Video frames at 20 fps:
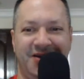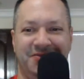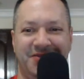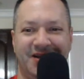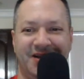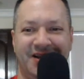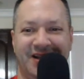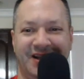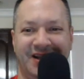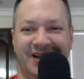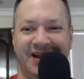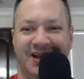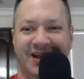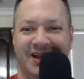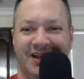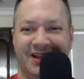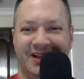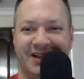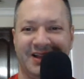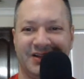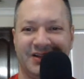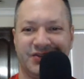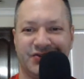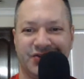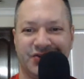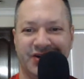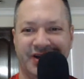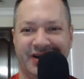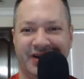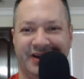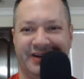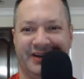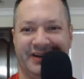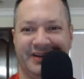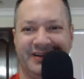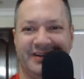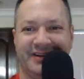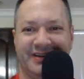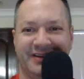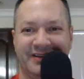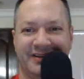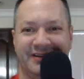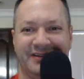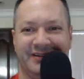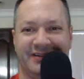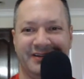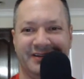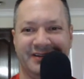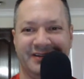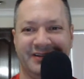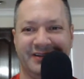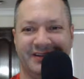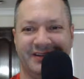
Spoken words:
up. That's right. Let's